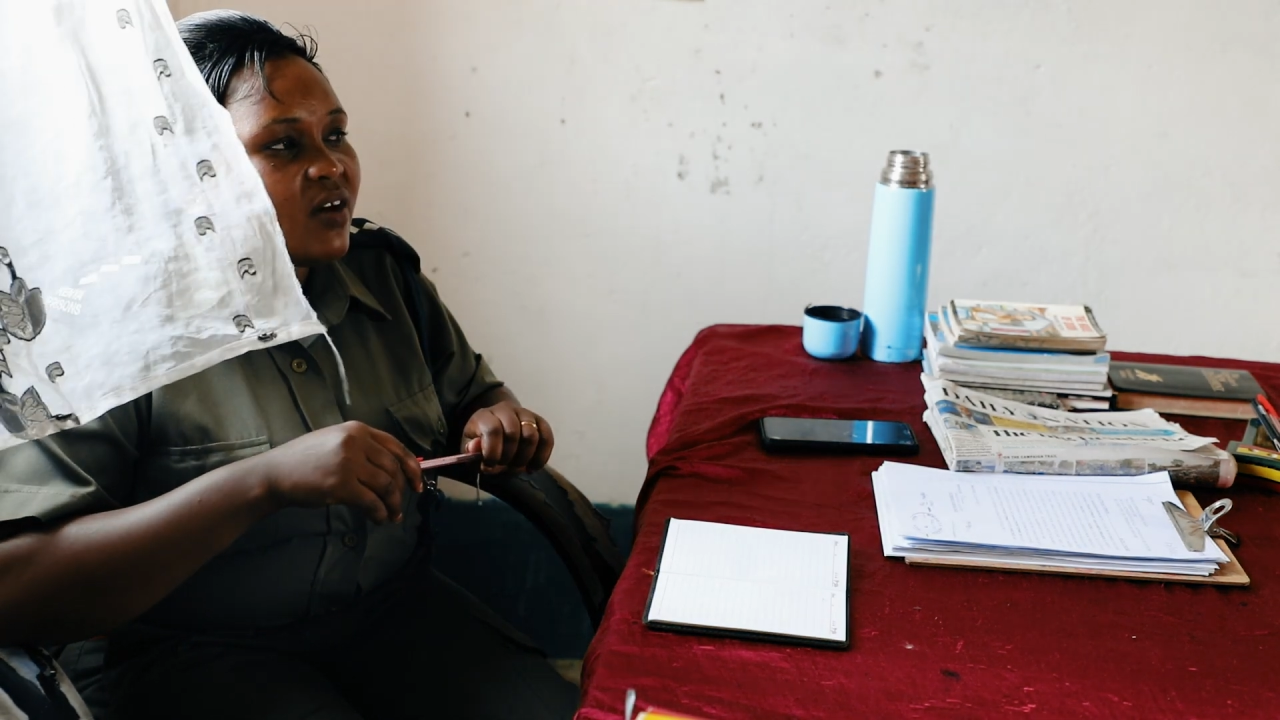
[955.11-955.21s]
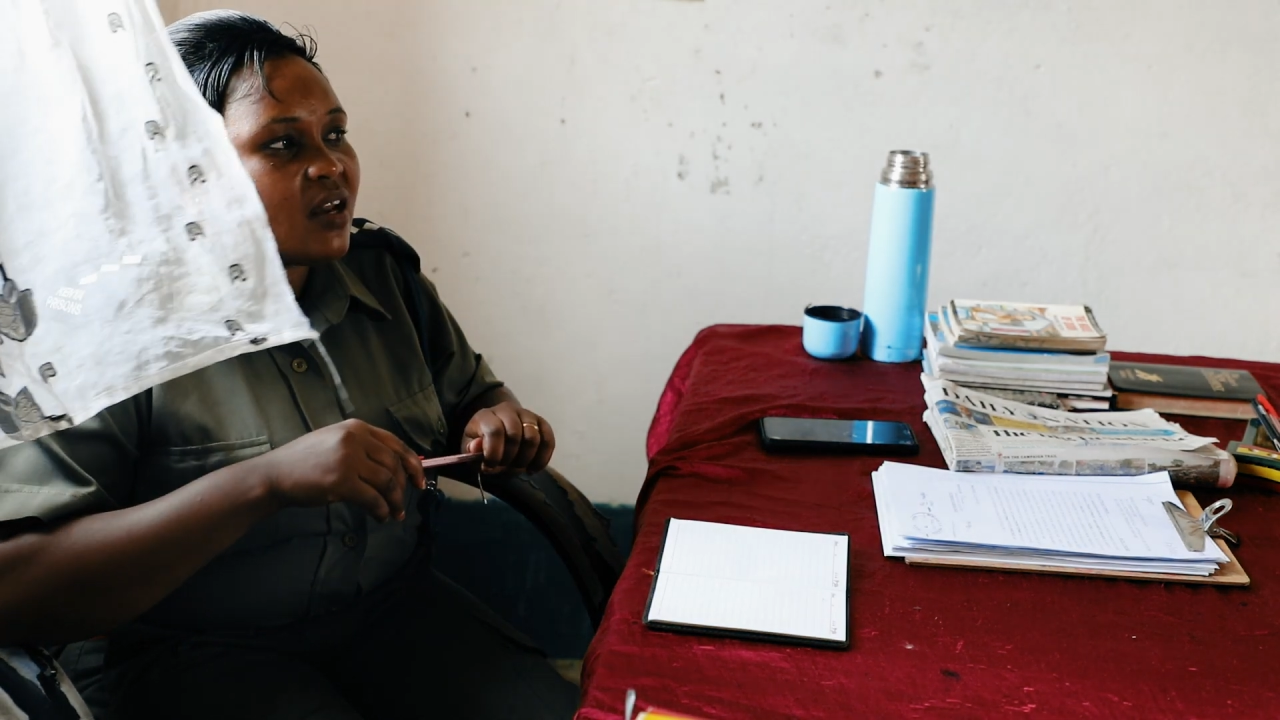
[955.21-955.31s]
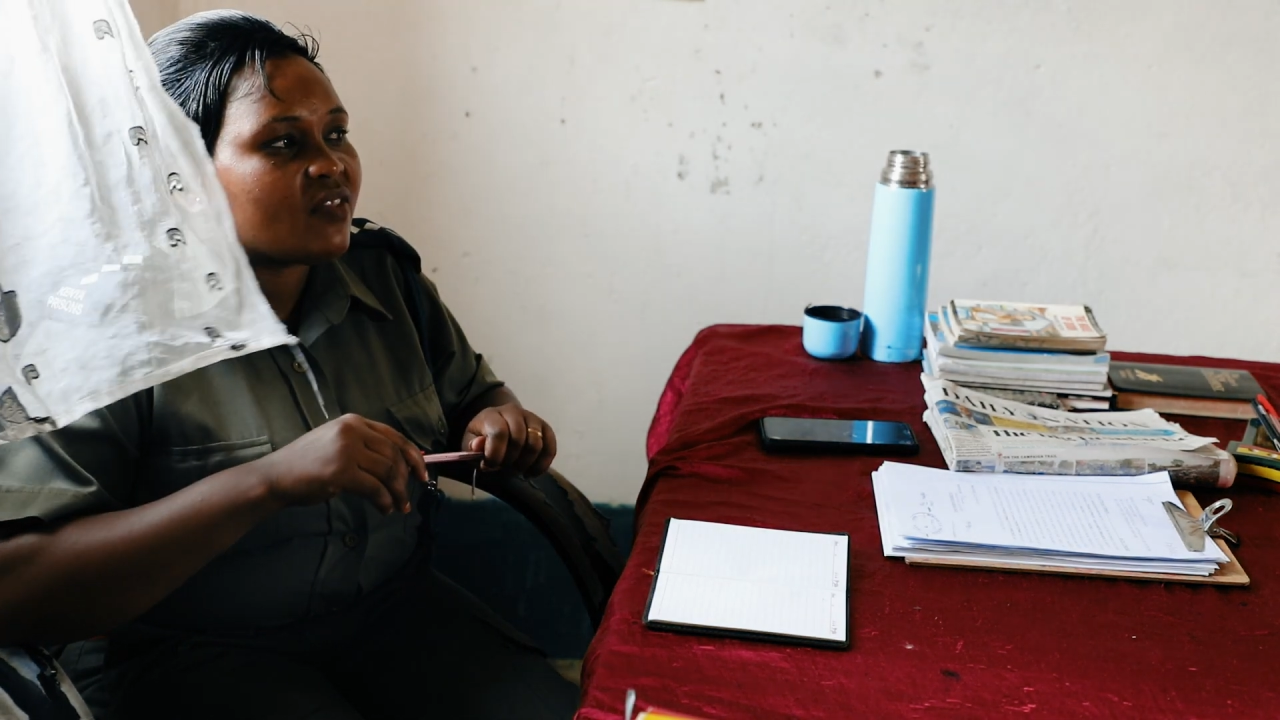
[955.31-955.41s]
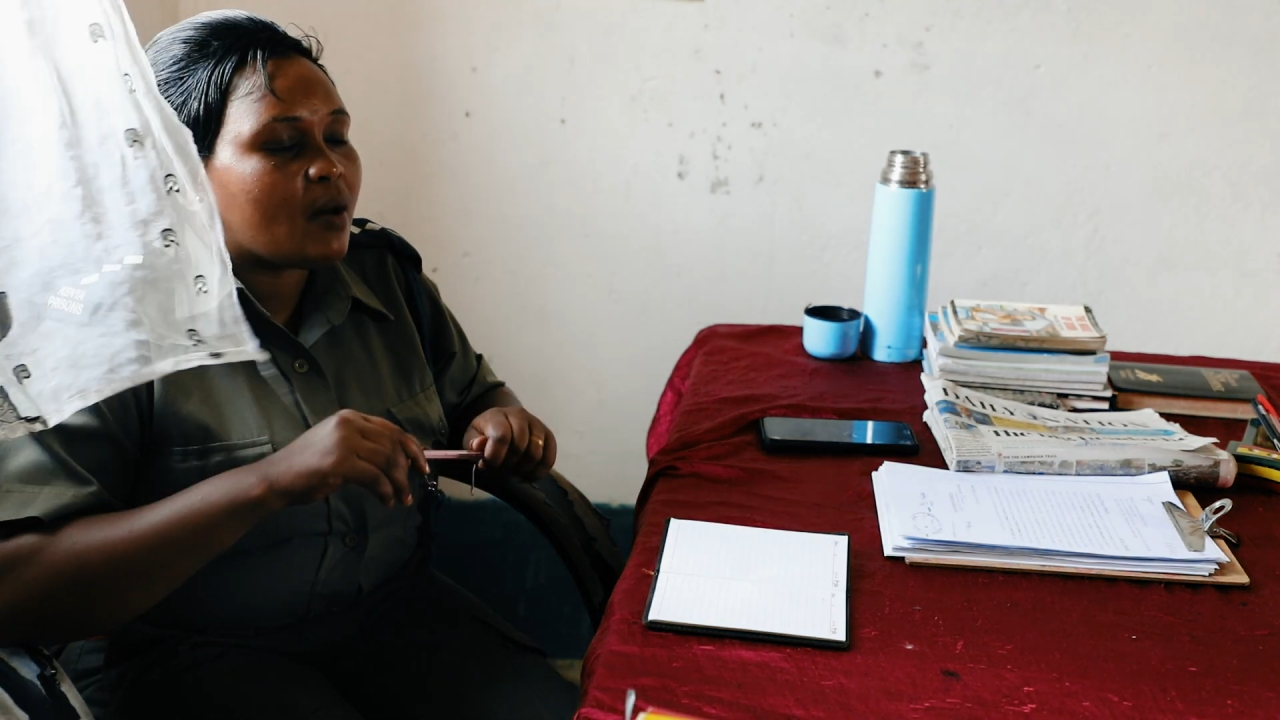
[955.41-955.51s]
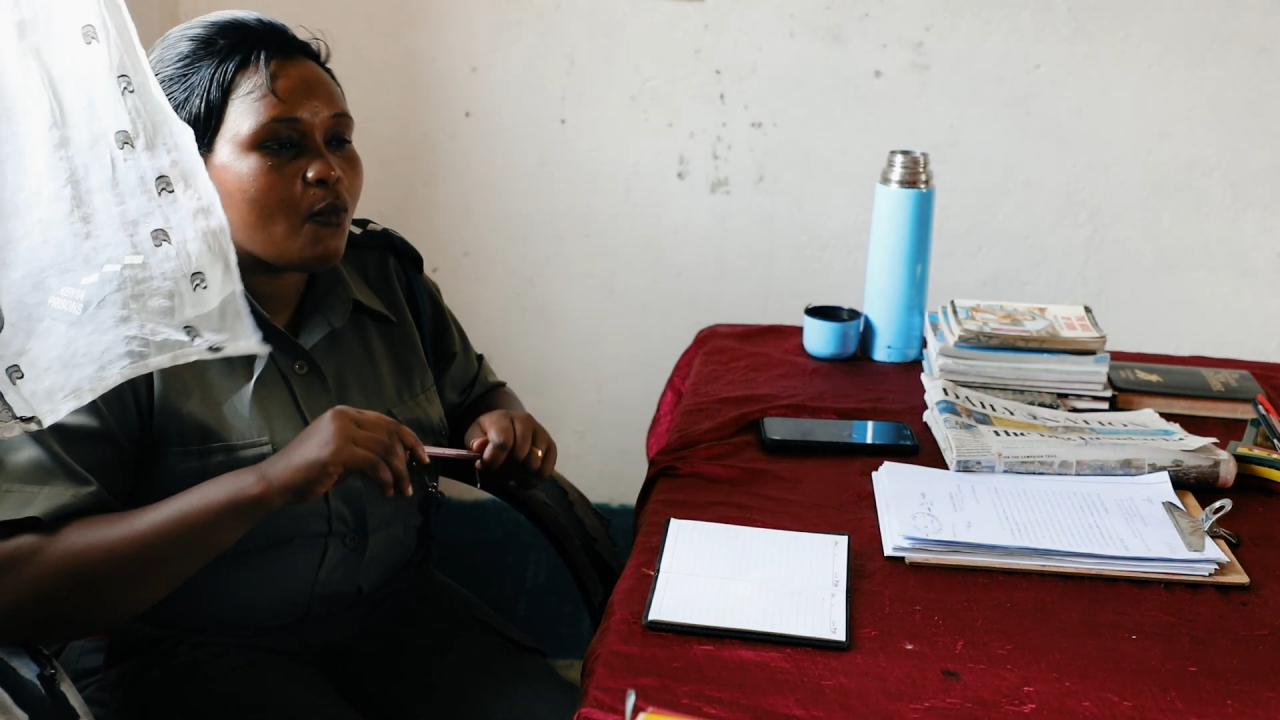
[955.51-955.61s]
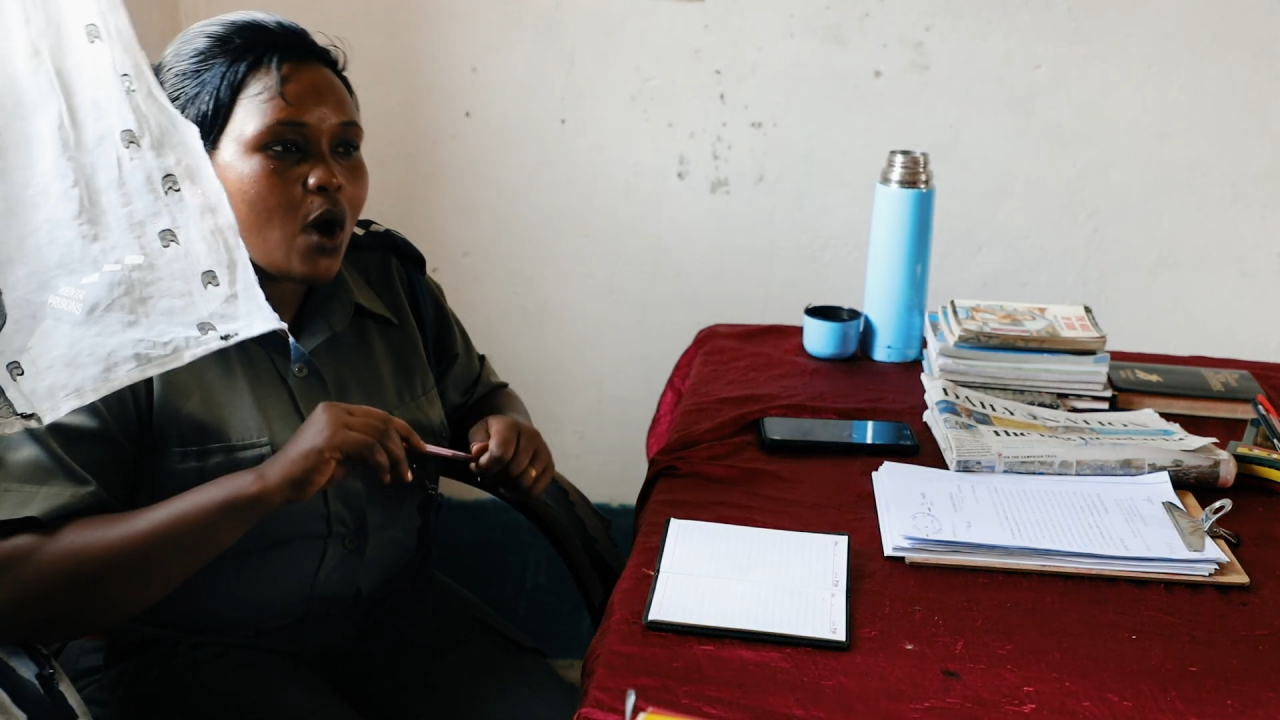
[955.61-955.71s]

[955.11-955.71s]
another